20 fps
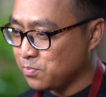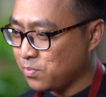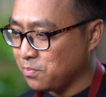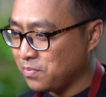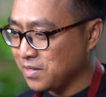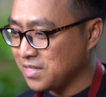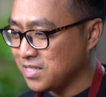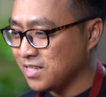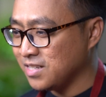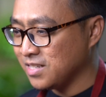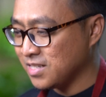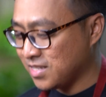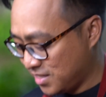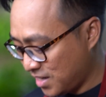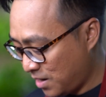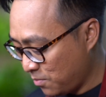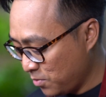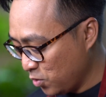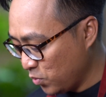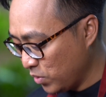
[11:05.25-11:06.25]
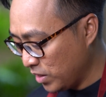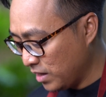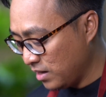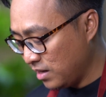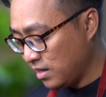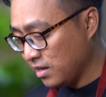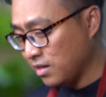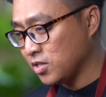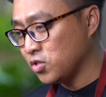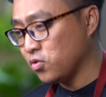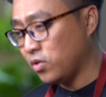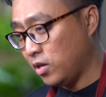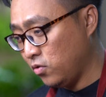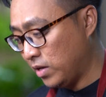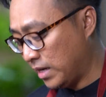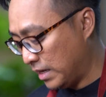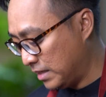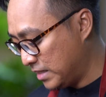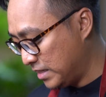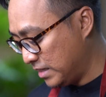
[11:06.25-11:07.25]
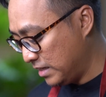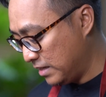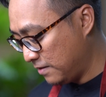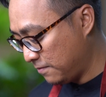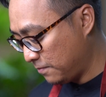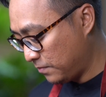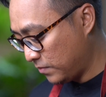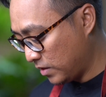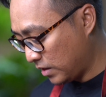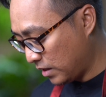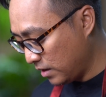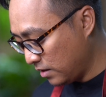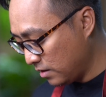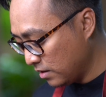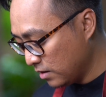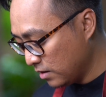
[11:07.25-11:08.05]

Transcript: purposes I'm doing it here so that you can see. Okay,